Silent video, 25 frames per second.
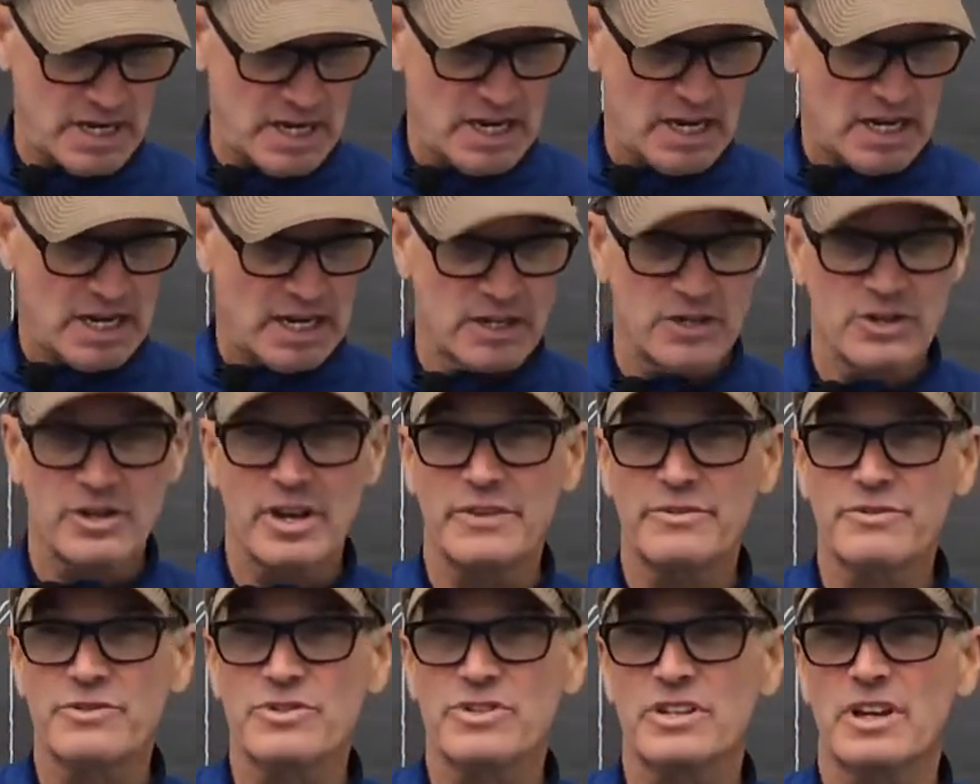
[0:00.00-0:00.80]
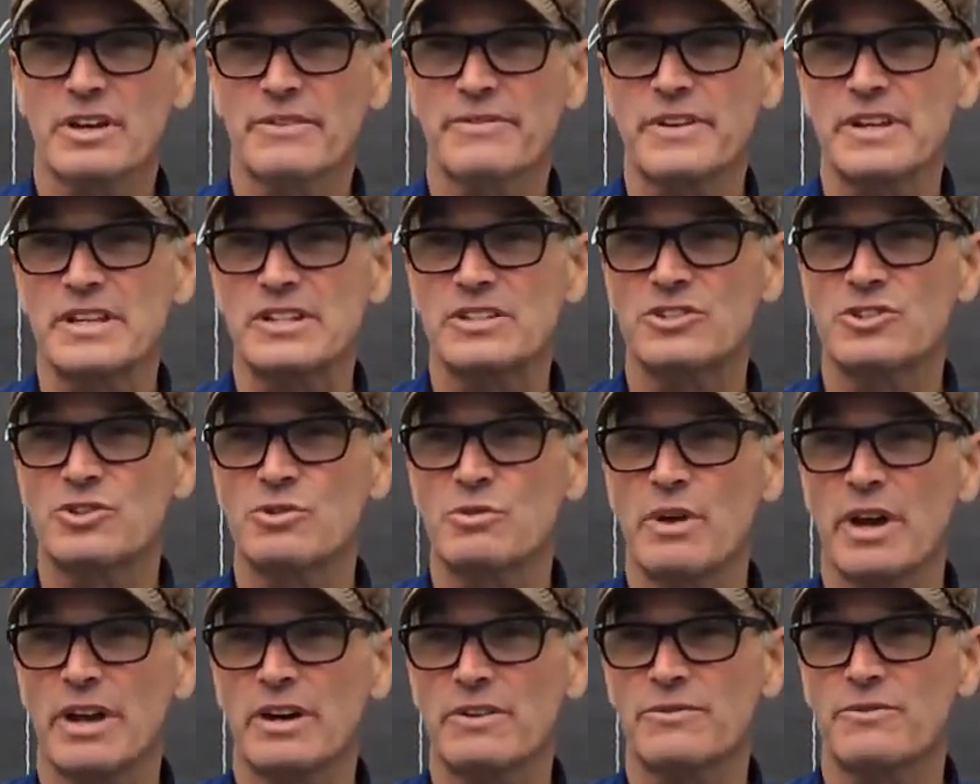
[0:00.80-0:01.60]
and you gave yourself a 2
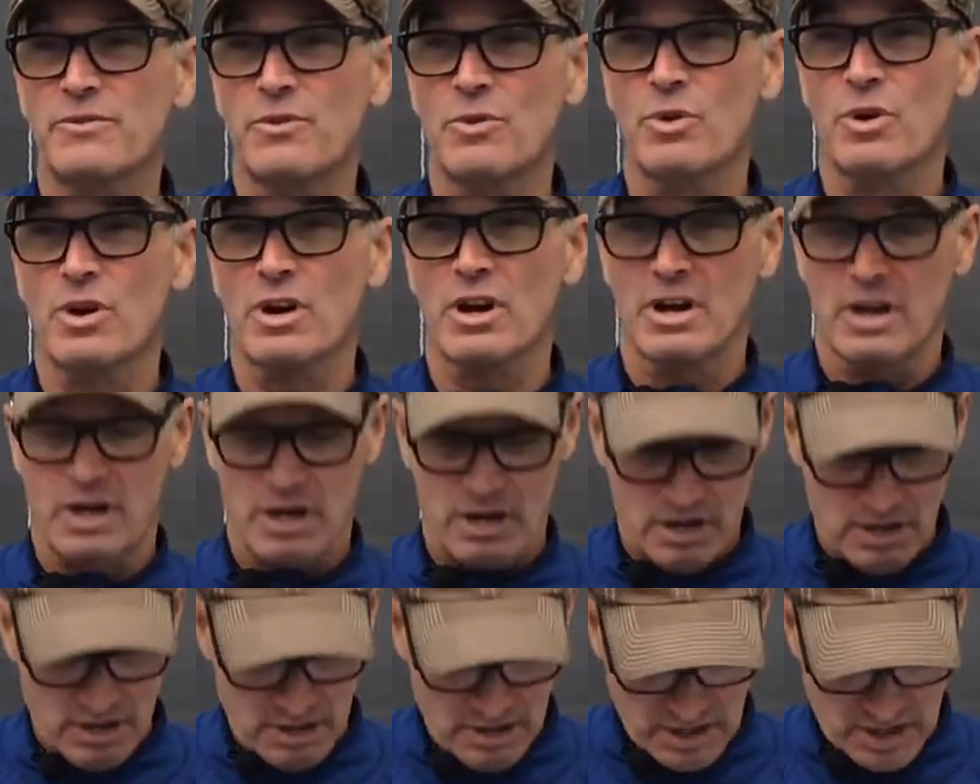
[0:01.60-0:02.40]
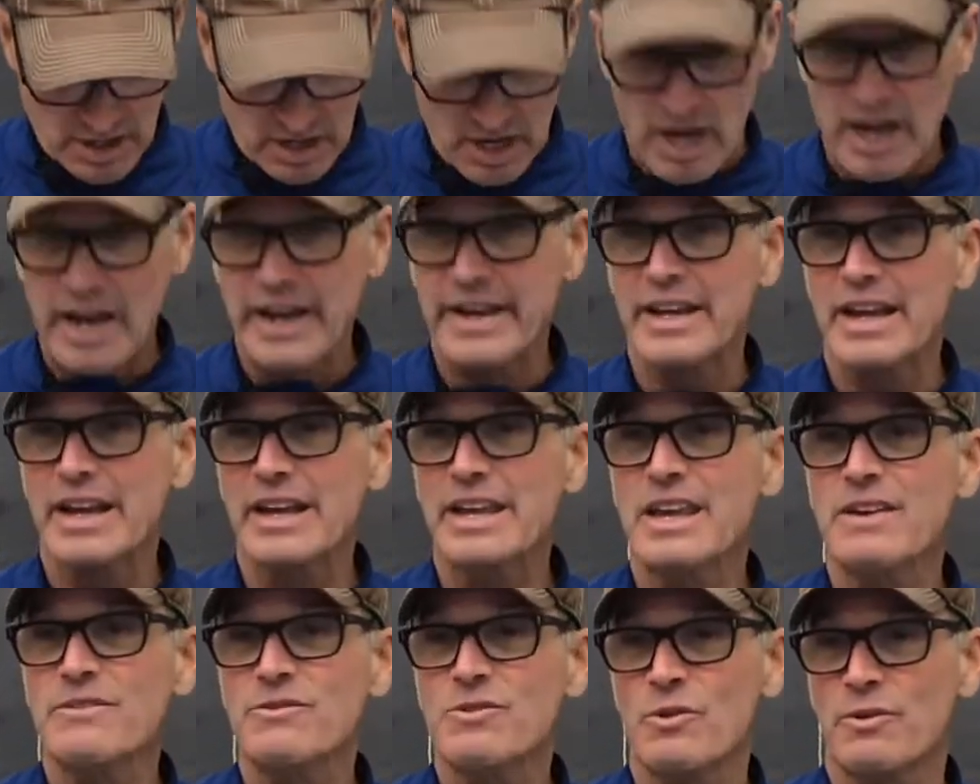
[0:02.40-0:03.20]
out of 4. I
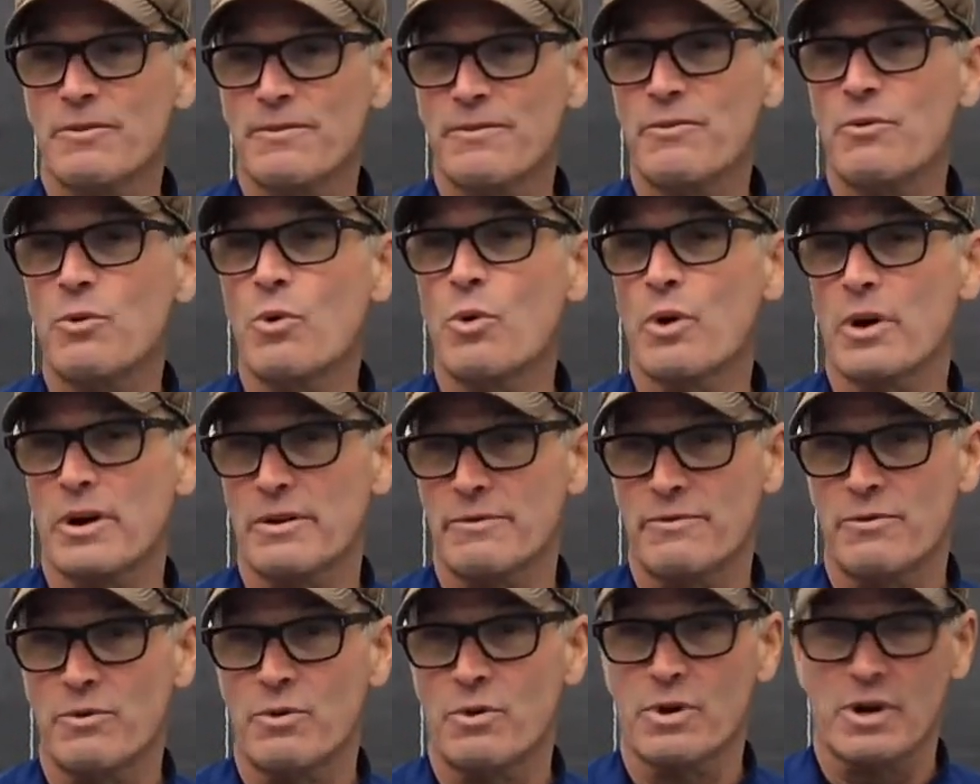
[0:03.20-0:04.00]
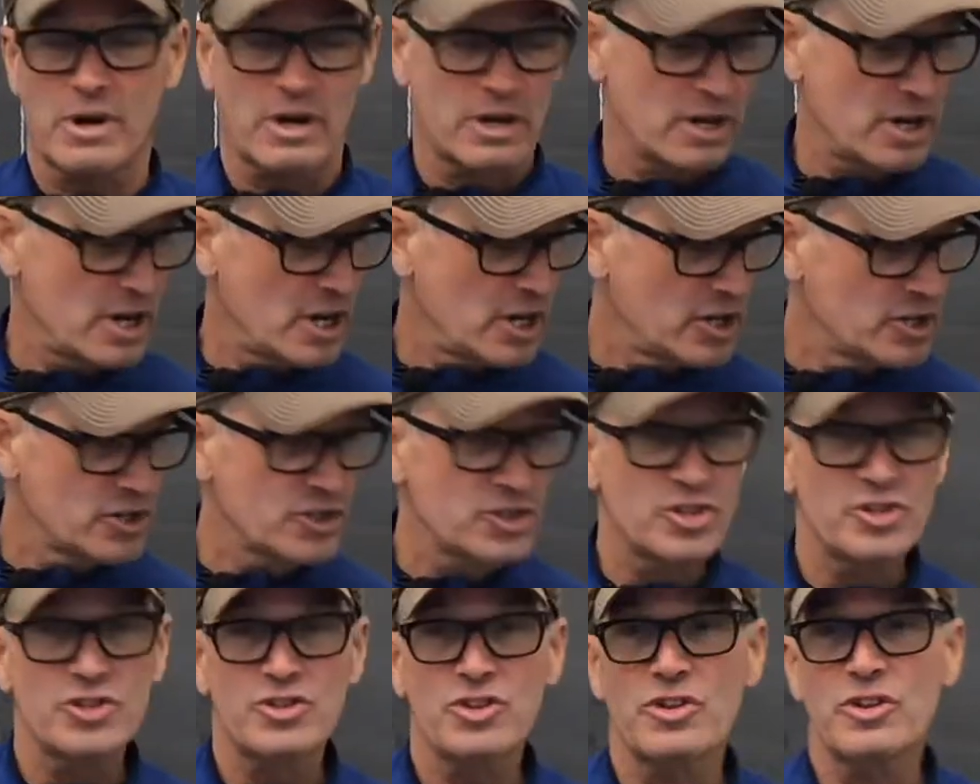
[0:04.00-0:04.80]
gave you a 4 out of 4,
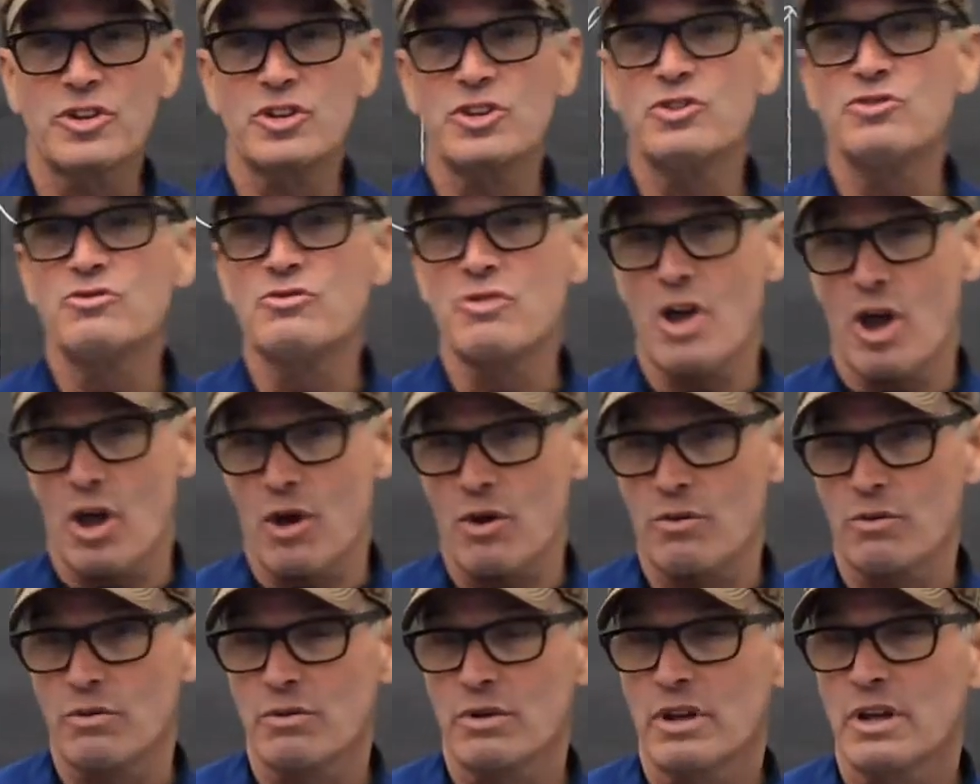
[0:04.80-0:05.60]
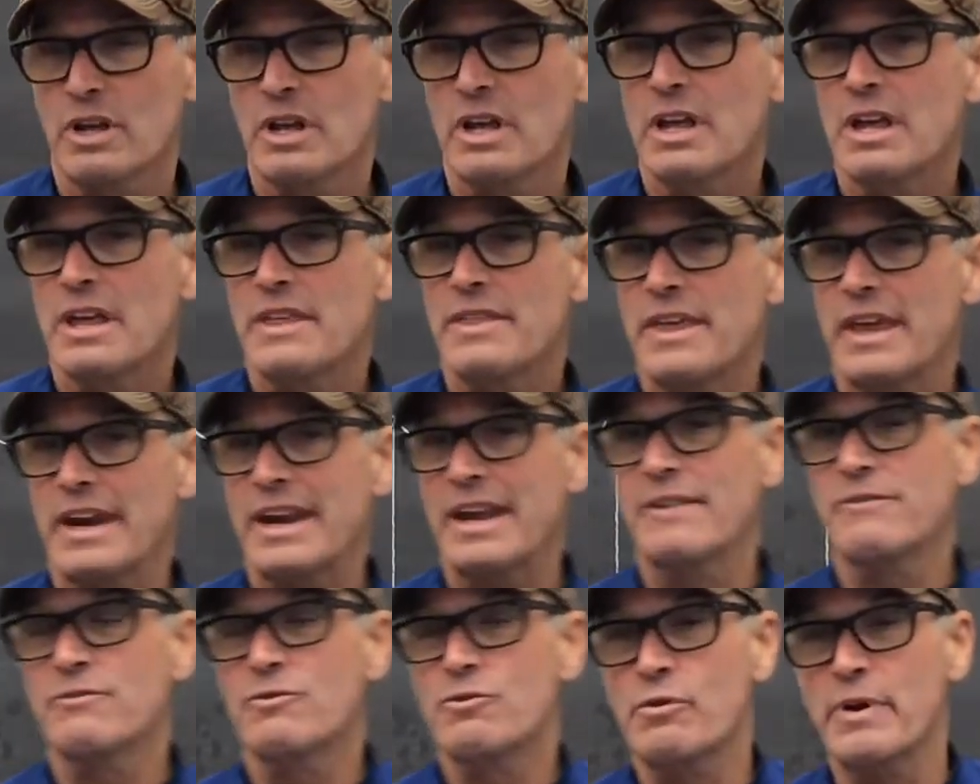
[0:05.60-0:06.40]
just so that you know that I
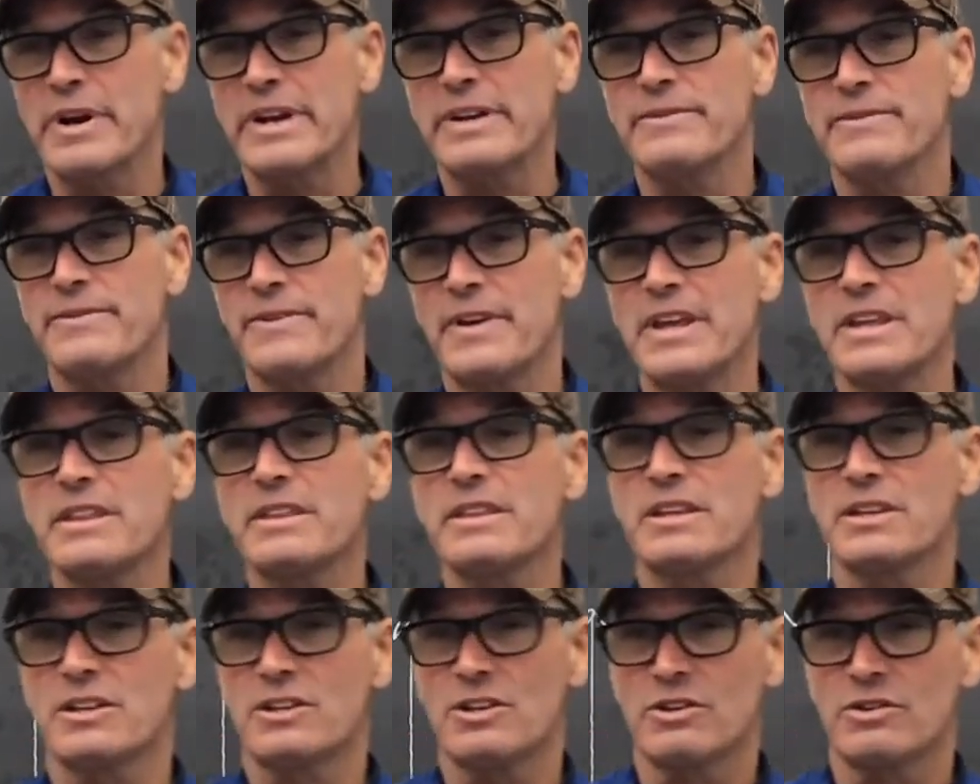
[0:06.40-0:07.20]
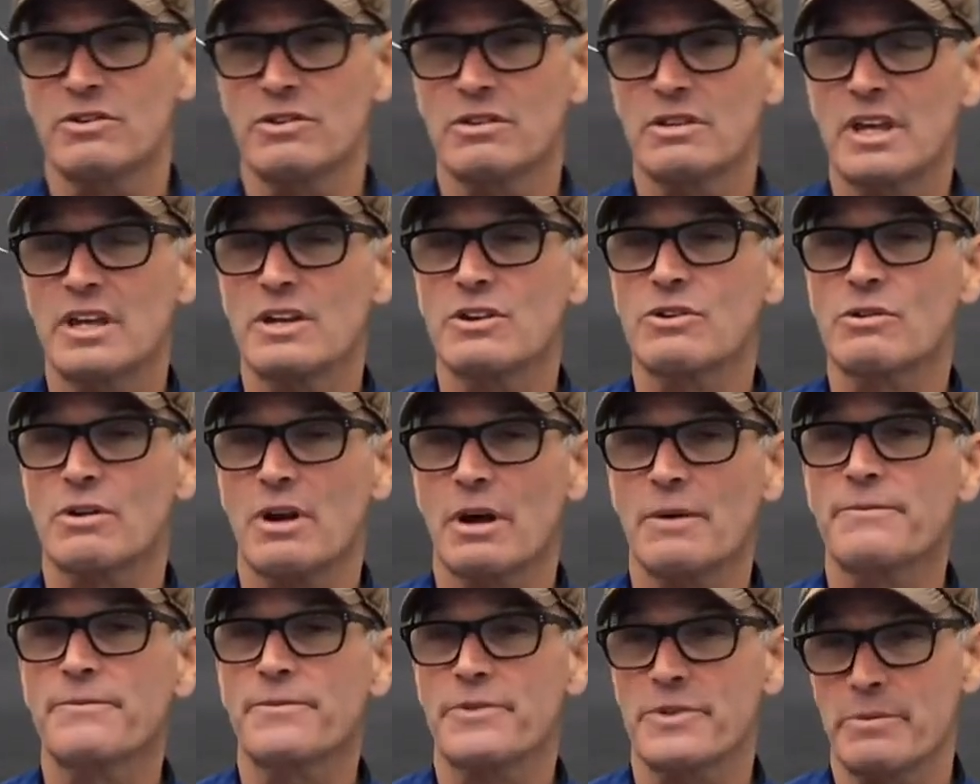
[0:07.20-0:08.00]
have great faith in you that you're up
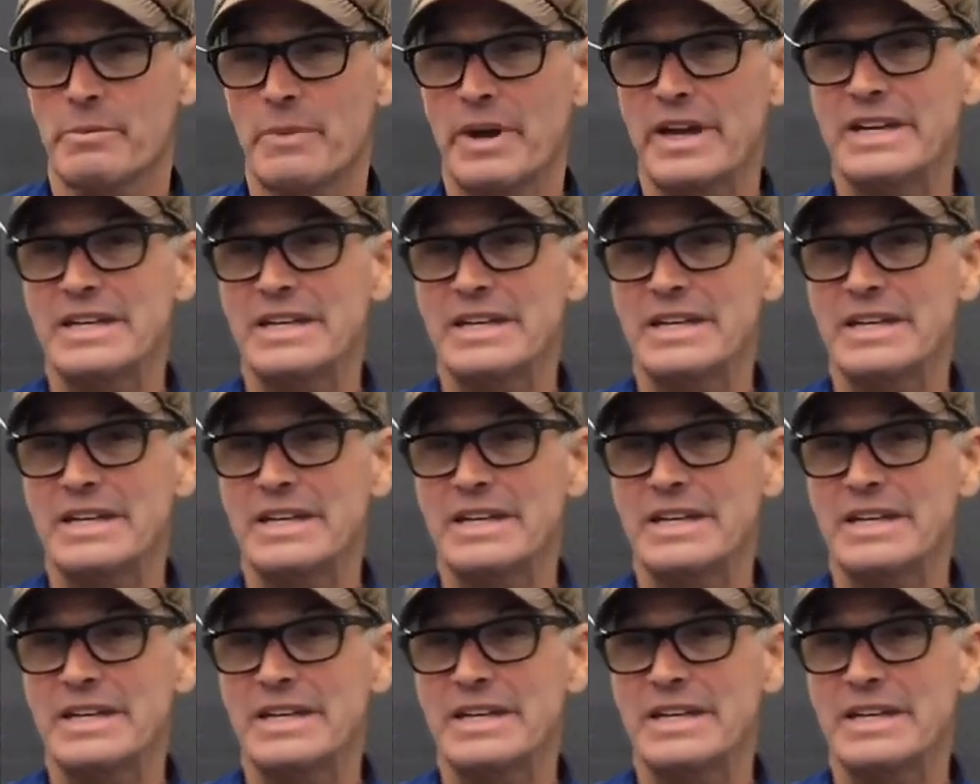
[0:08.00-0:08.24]
for the mighty